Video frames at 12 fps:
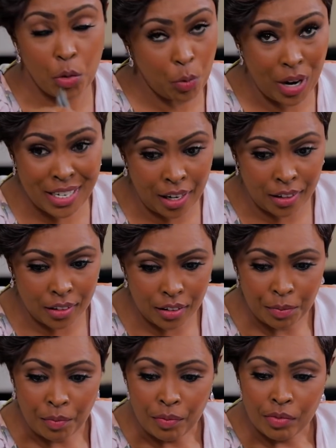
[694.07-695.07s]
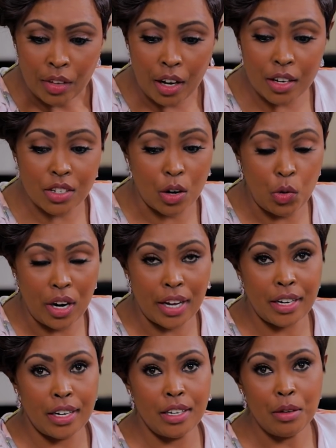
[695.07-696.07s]
We're done. Chakula ya
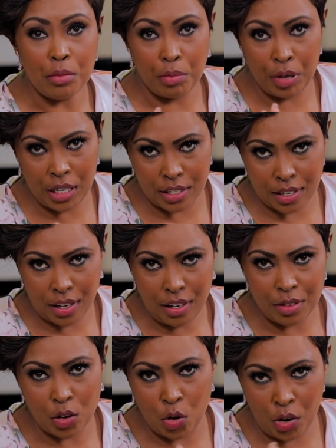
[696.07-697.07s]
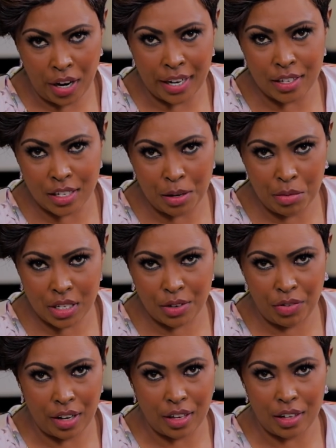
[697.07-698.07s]
daddy, please, go and
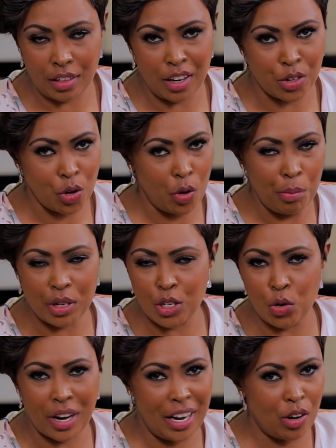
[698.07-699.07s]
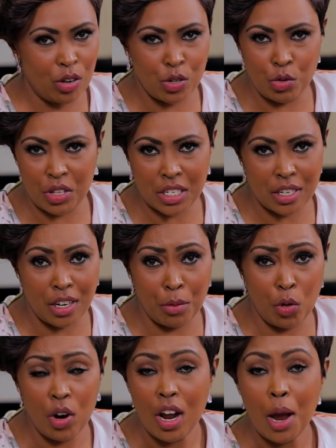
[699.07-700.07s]
demystify that thing at home, but you cannot do this
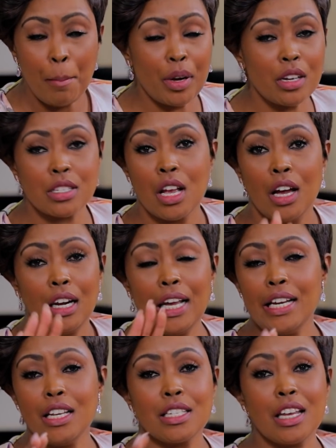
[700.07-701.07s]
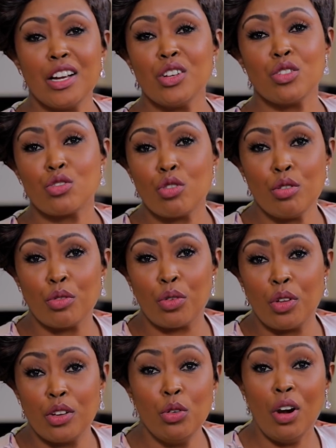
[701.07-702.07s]
anymore. Because, ladies, here's the
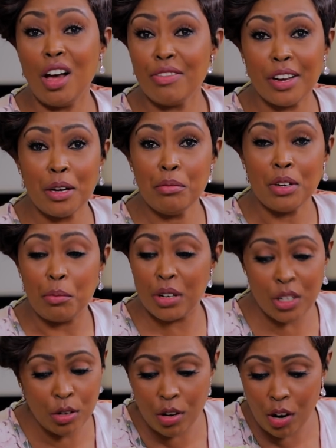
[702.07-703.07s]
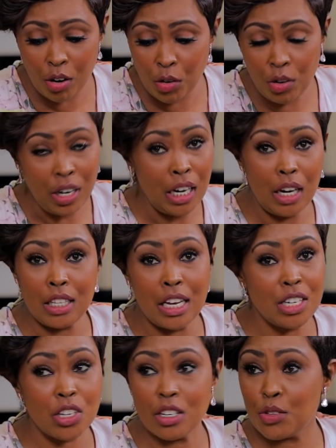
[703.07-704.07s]
truth. You love him, but you know,
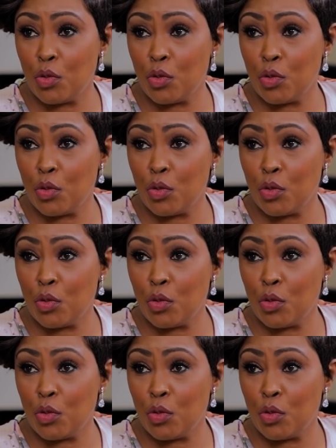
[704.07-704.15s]
he turns